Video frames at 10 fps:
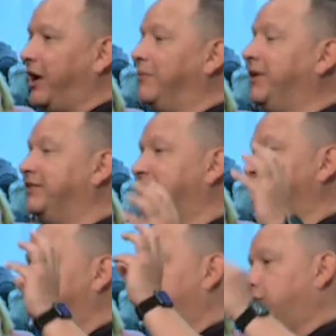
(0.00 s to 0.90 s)
complexes,
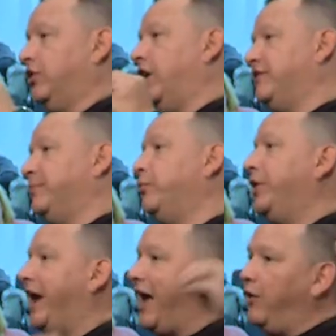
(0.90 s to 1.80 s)
and her husband
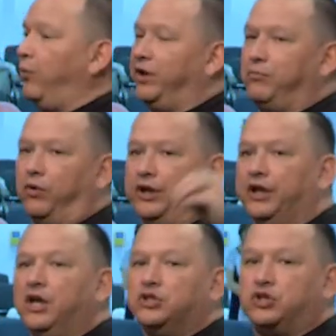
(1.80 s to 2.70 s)
went out one morning
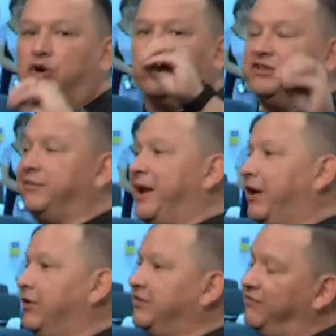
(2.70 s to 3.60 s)
to go run some
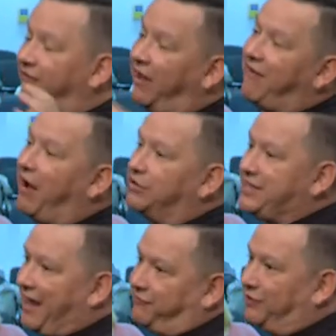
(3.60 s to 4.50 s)
errands, and 5 hours
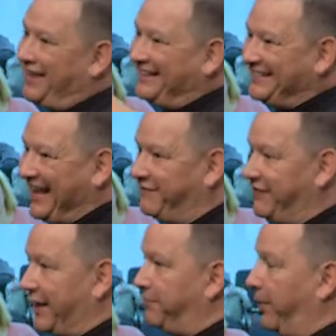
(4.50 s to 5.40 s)
after they left
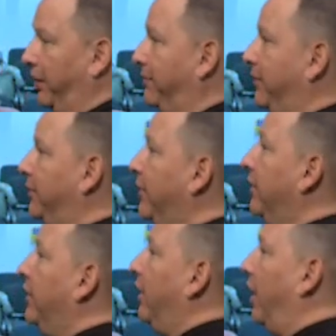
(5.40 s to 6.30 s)
that apartment,
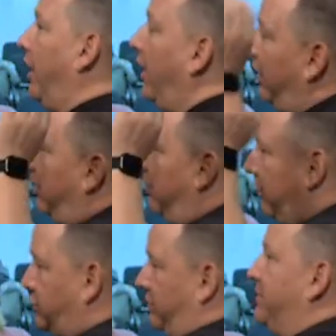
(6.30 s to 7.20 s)
a
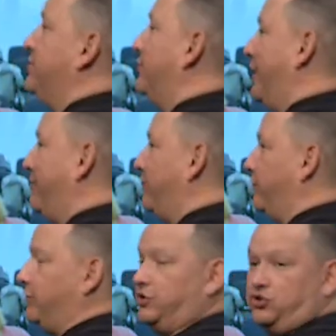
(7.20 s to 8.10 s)
Russian missile came through
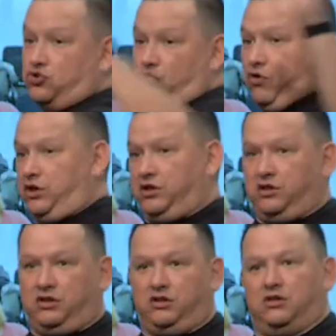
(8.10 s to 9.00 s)
and destroyed
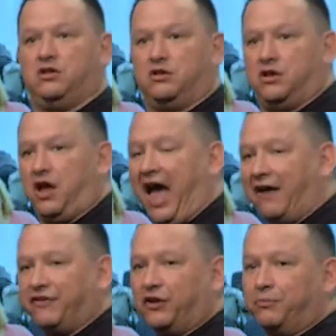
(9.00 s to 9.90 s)

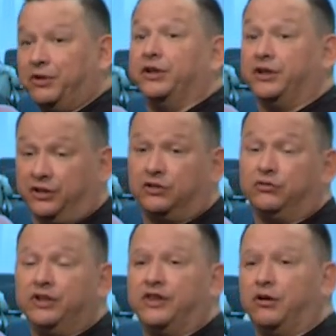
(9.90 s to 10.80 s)
half of their building,
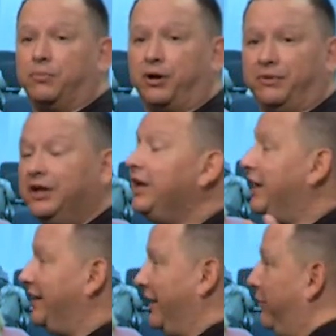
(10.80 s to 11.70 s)
including their apartment,
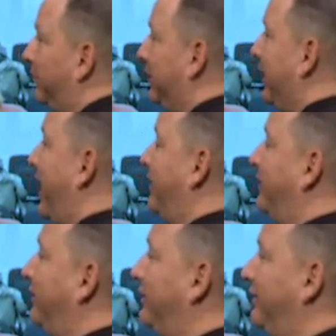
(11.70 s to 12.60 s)
and they would have been dead.
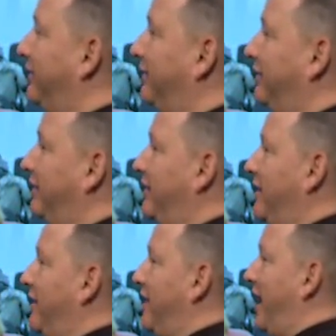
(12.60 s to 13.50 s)

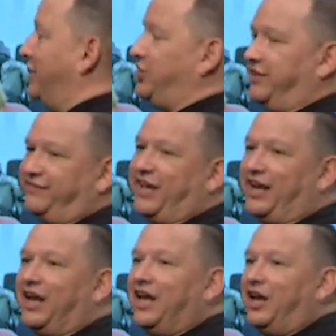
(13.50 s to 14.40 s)
And she said,